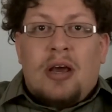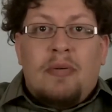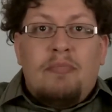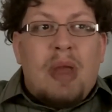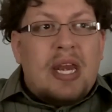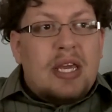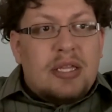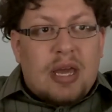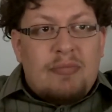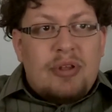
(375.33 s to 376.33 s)
Many
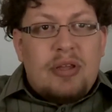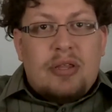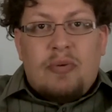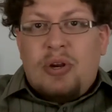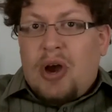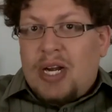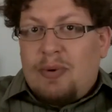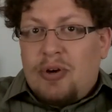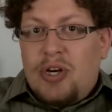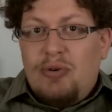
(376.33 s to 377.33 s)
assemblies. We talked
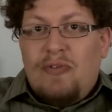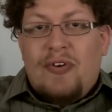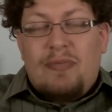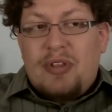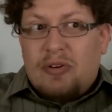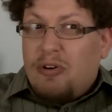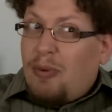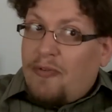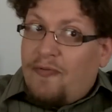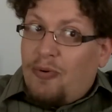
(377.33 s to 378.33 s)
about 2 of them. There were
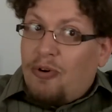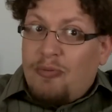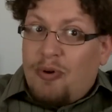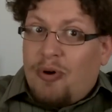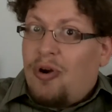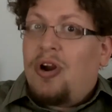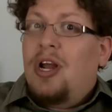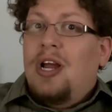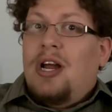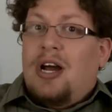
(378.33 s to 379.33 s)
about 4 more.
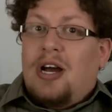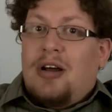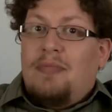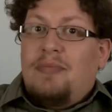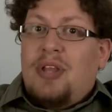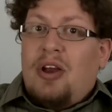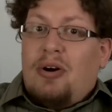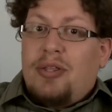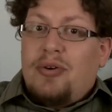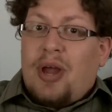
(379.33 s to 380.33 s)
They
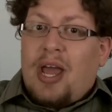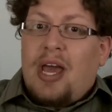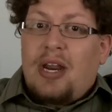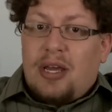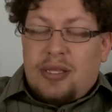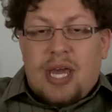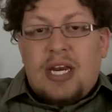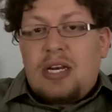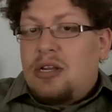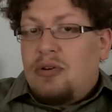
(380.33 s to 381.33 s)
also had a
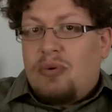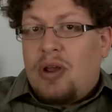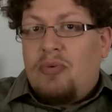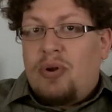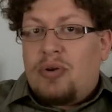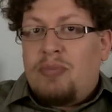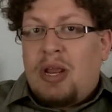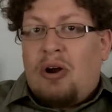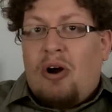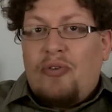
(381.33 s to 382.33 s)
senate, right, which
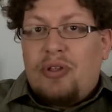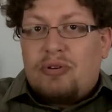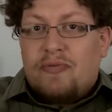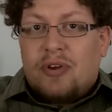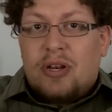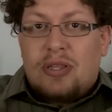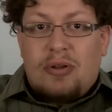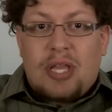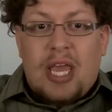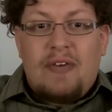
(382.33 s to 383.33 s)
made all these sort of
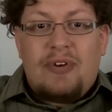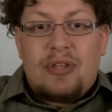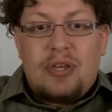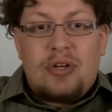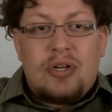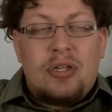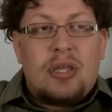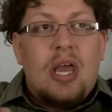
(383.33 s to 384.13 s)
consultative decisions